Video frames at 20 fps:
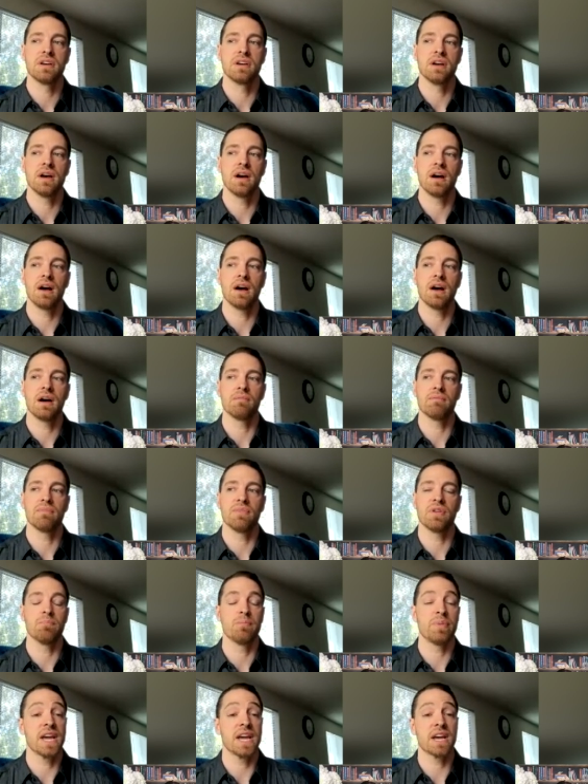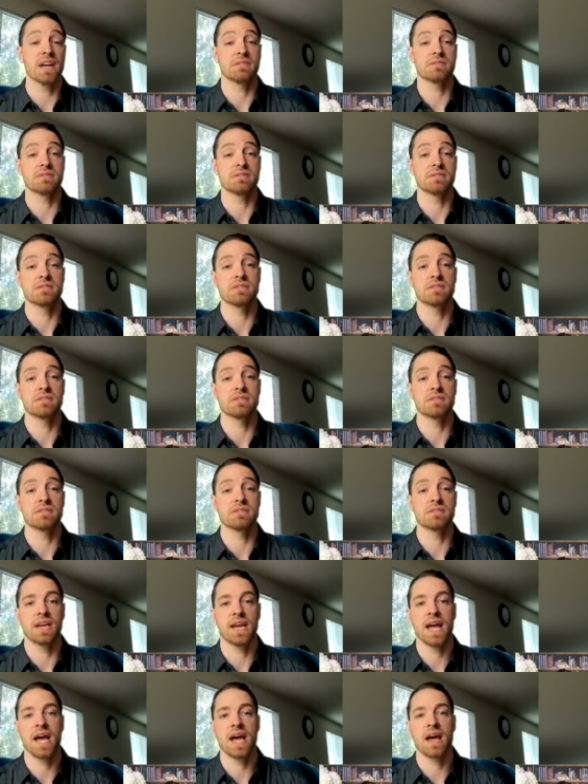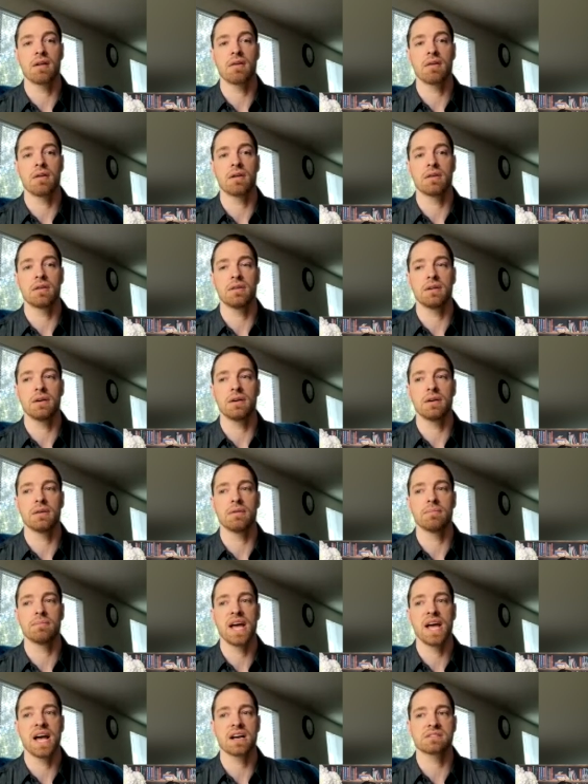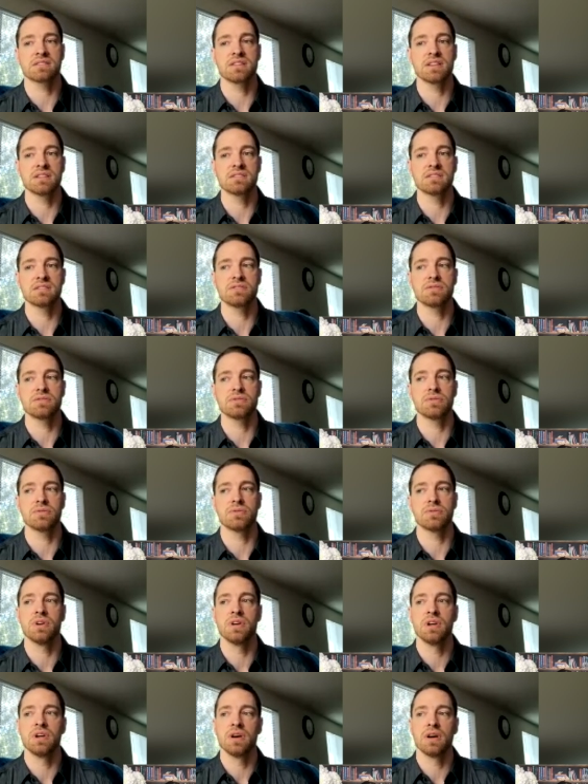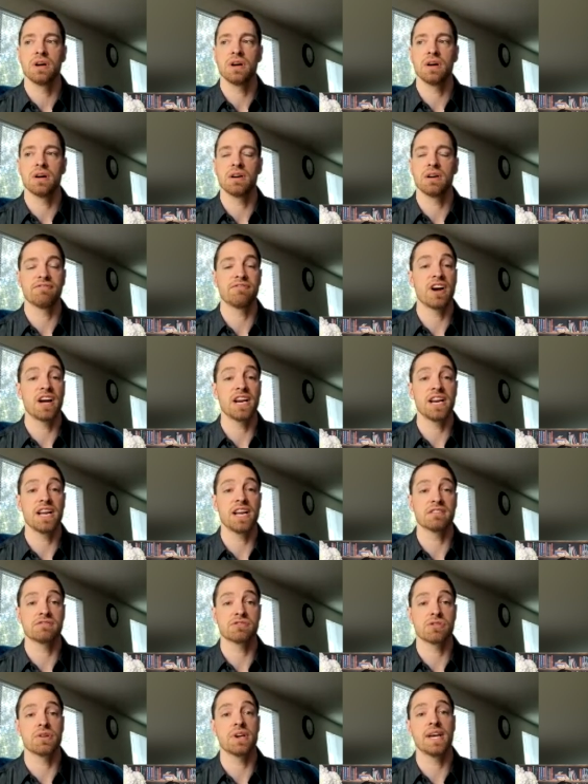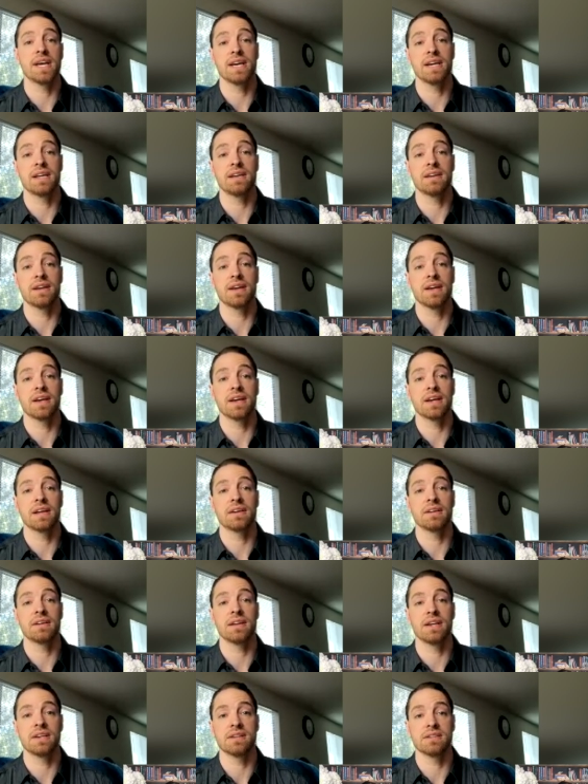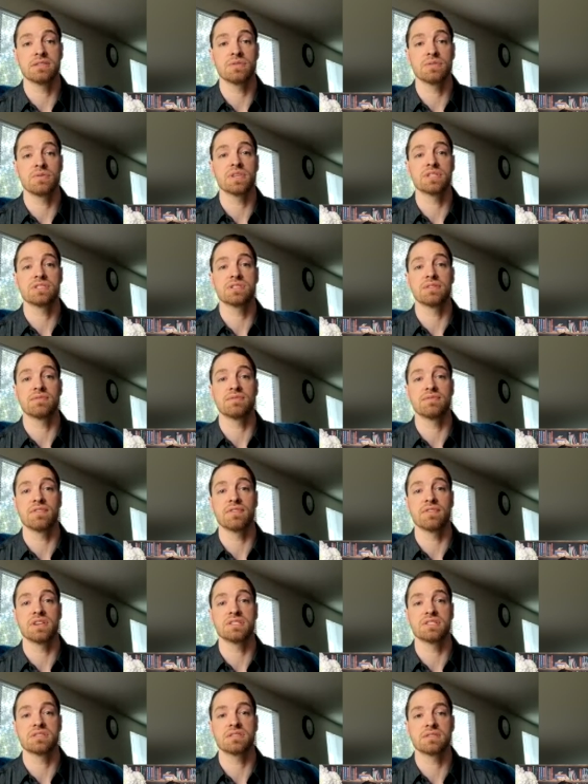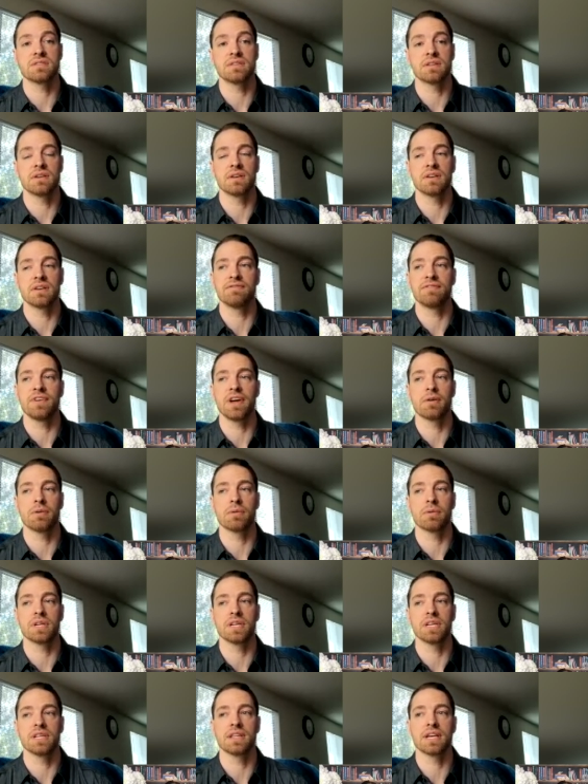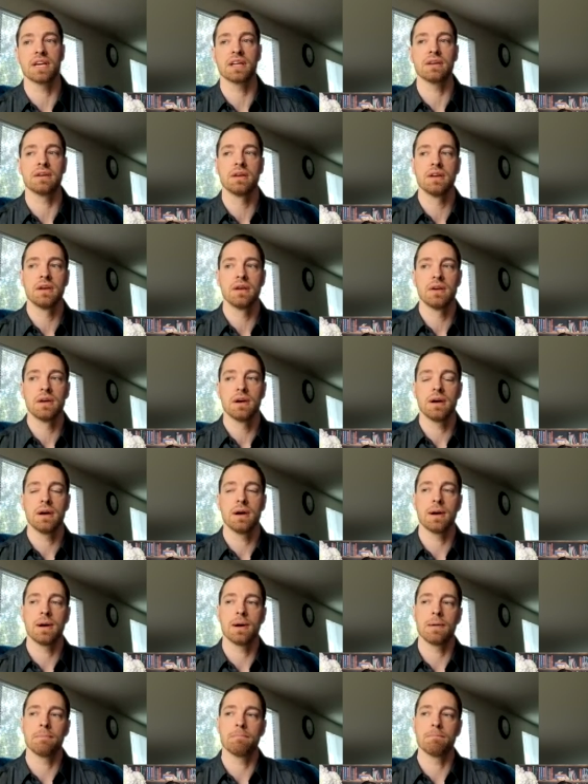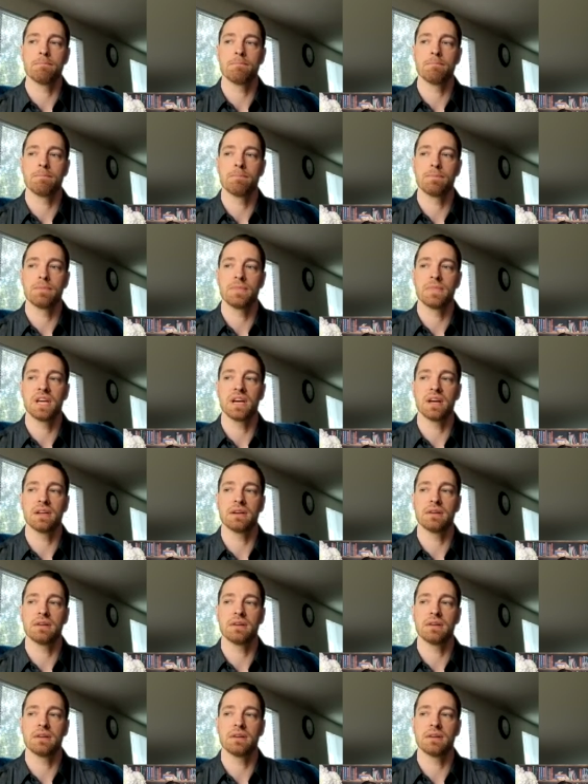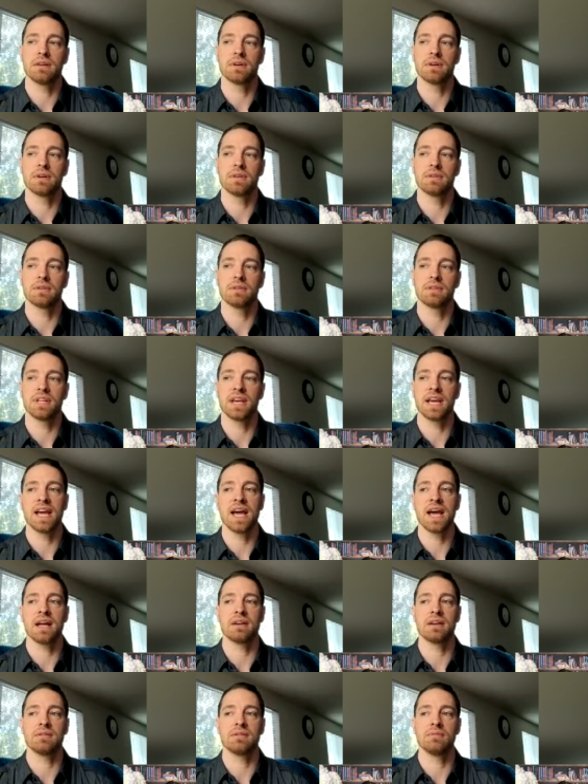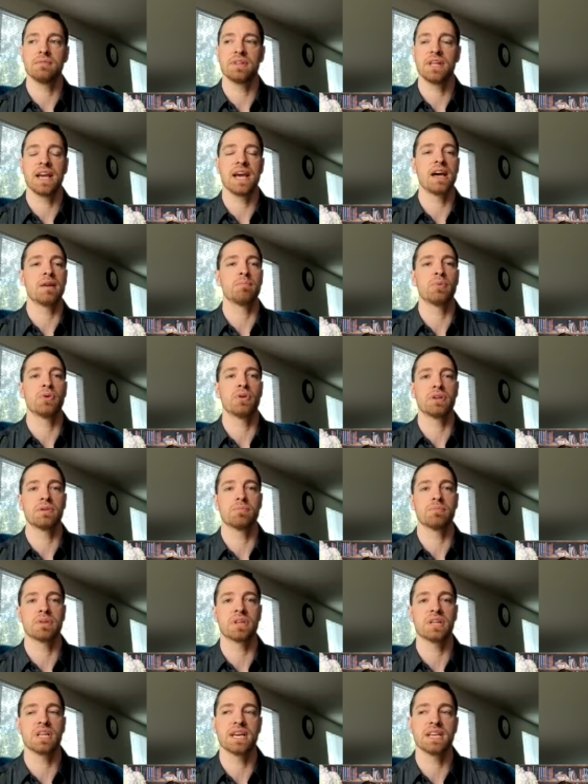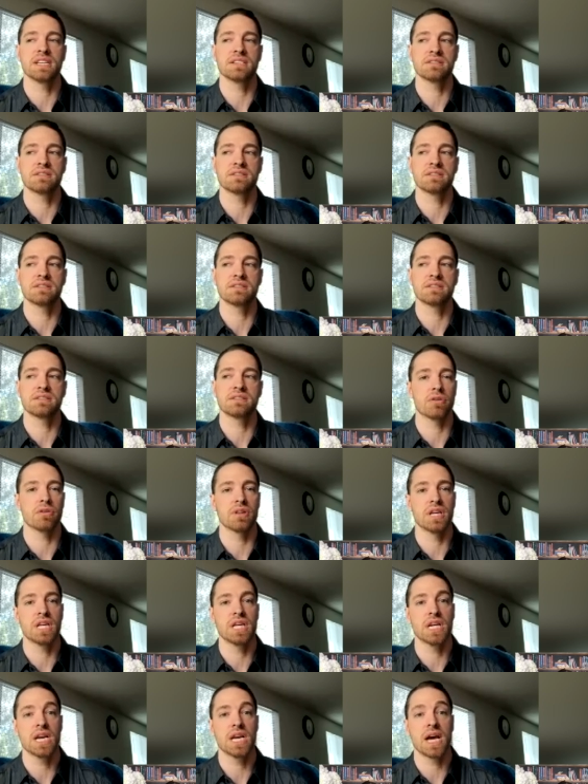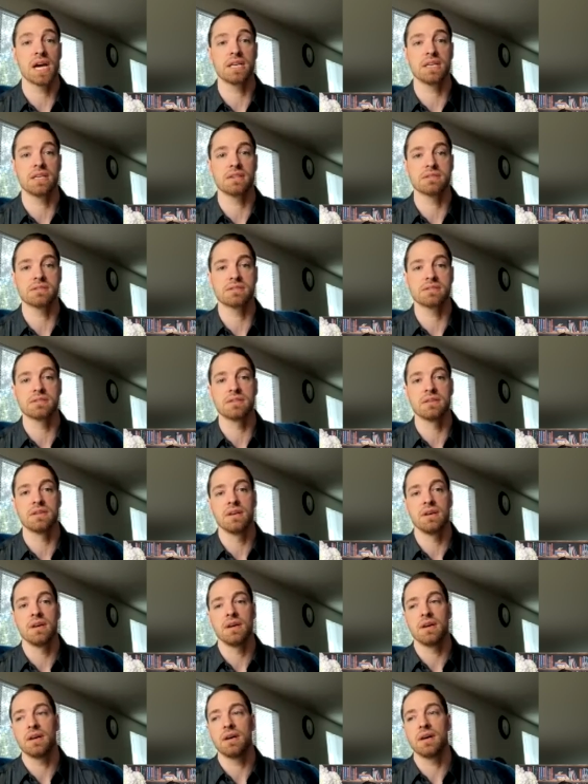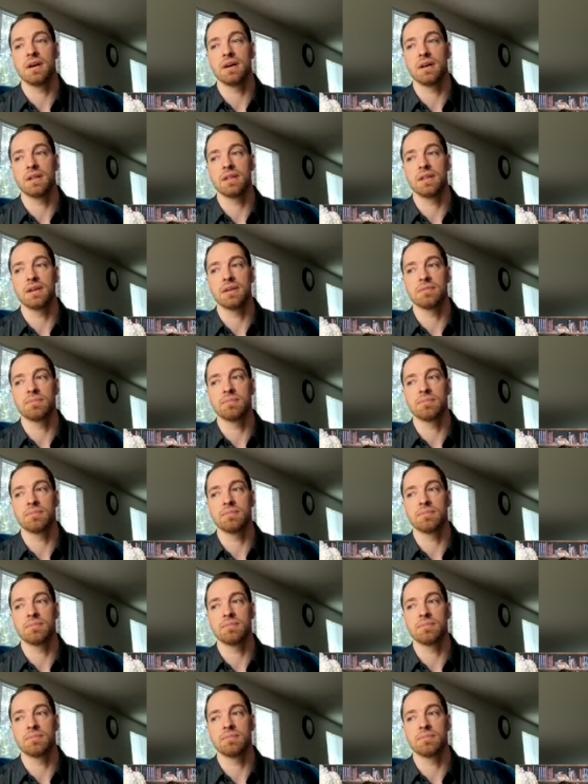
um, the bans that they had on um, access to uh, financial aid and, and tuition funds uh, federally that um, that uh, they had they had put in place in the early 90s. Uh, that